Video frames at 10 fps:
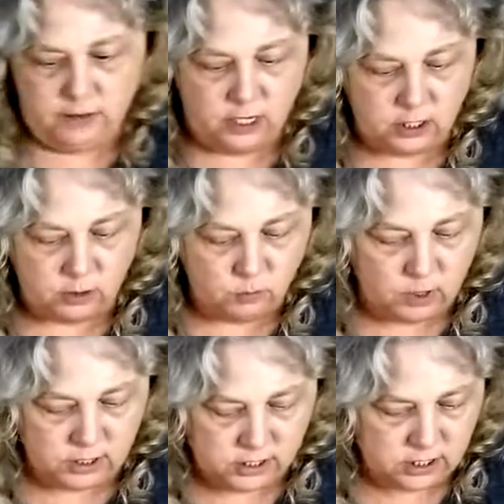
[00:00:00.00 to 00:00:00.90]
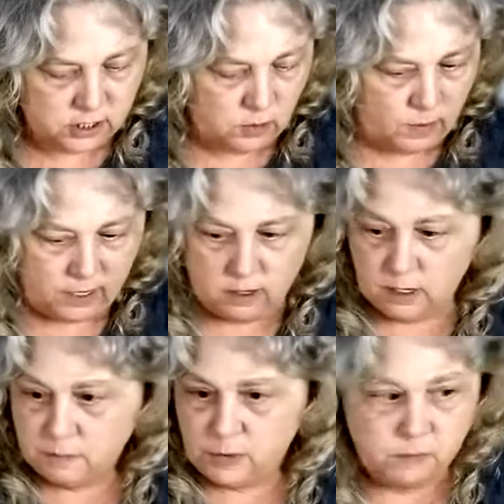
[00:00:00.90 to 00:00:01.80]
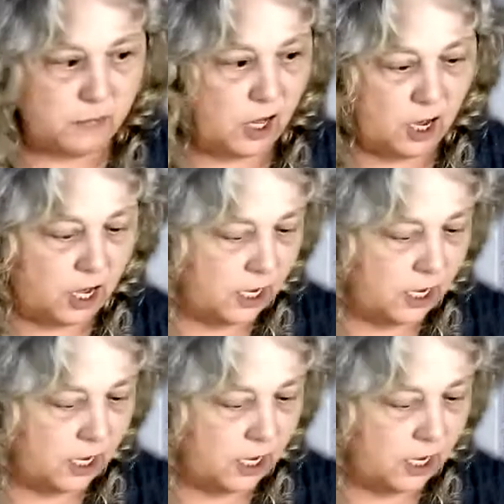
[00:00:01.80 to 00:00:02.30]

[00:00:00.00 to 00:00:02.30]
you want to square up your block.